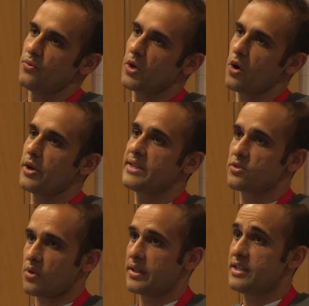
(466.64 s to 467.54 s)
we're going to
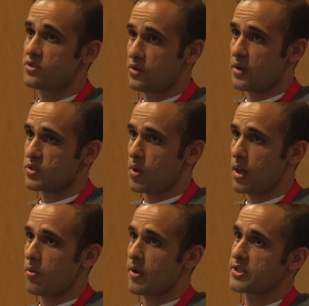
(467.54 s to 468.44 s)
install Istio as
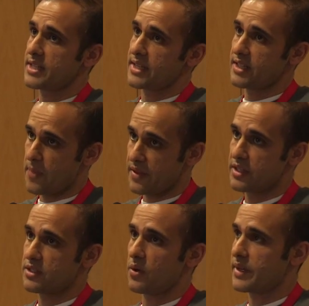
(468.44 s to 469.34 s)
well because that's a
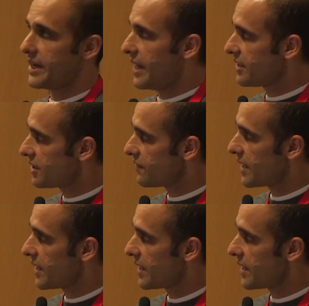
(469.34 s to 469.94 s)
dependency of Knative,